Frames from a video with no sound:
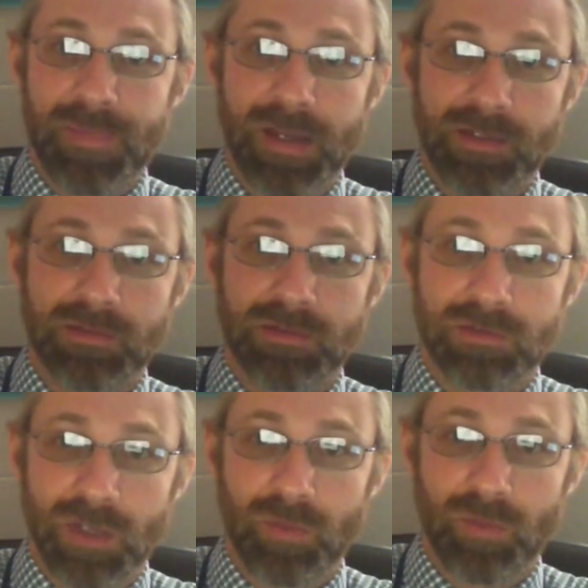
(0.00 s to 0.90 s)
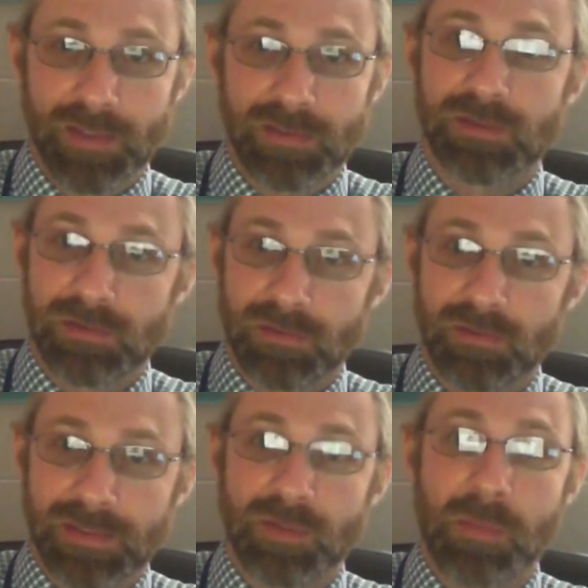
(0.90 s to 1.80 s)
And so that's
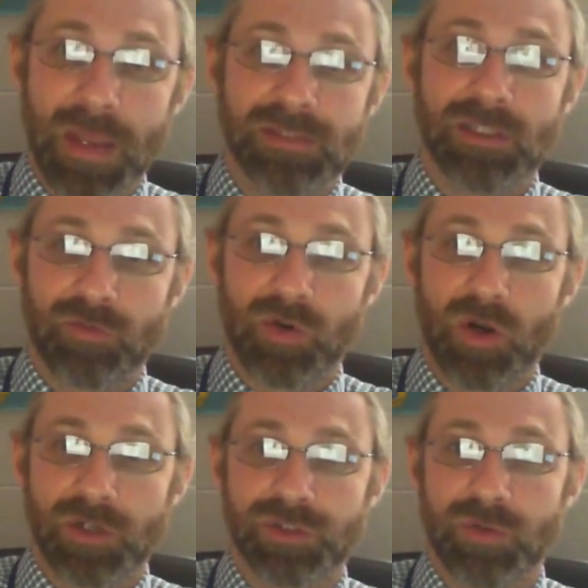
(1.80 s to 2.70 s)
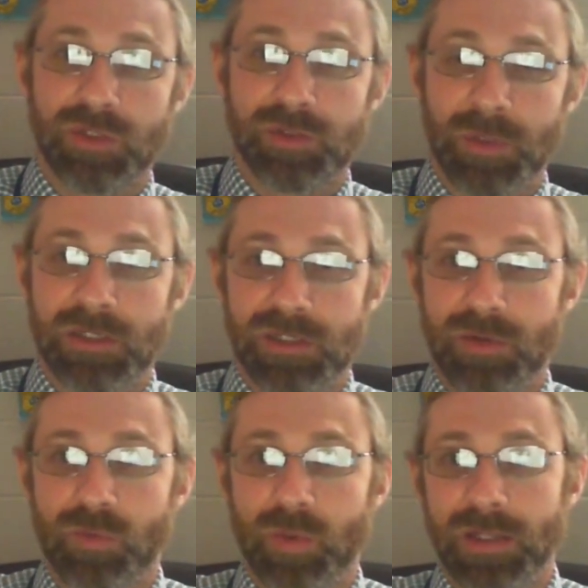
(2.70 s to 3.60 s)
amazing for our students because
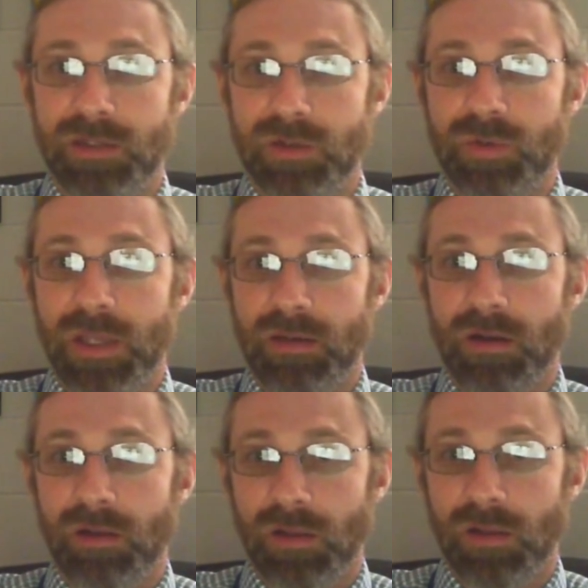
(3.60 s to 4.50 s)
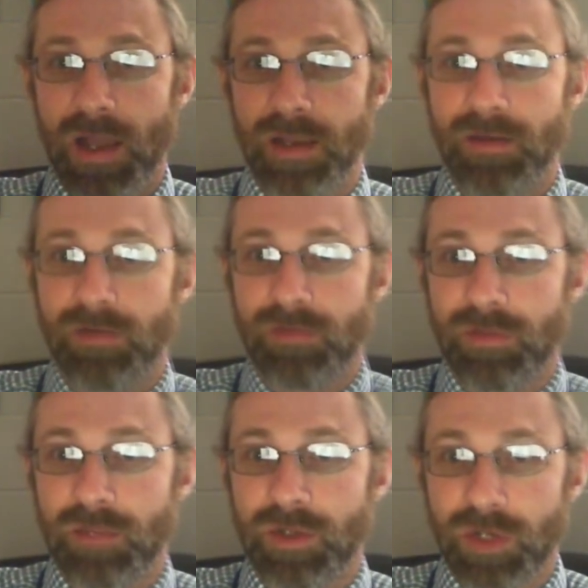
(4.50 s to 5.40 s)
they really do get a lot of
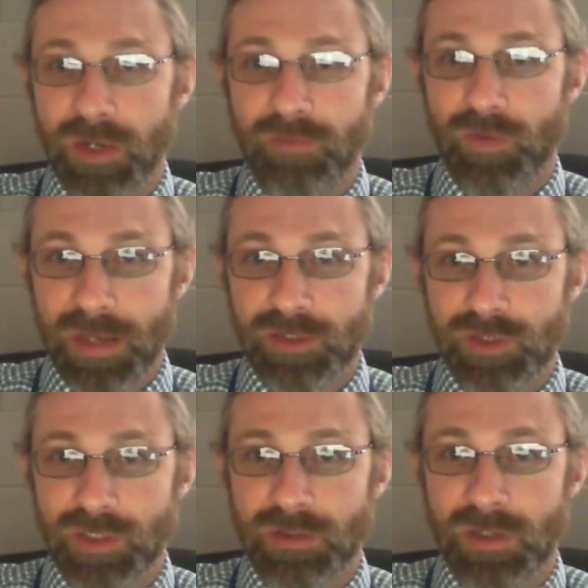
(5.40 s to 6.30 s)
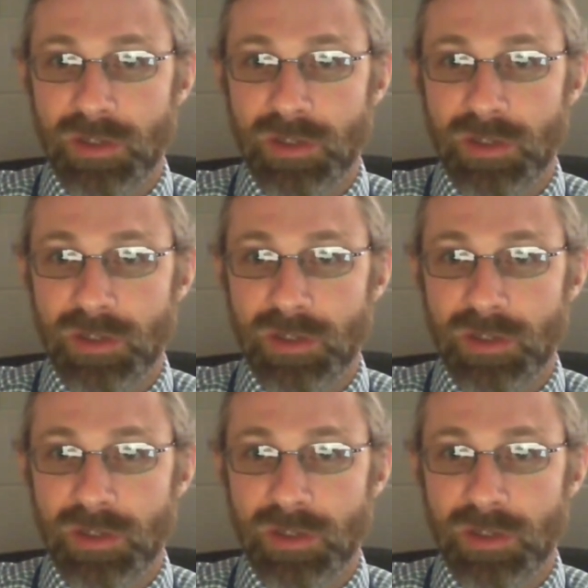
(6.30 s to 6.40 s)
good information.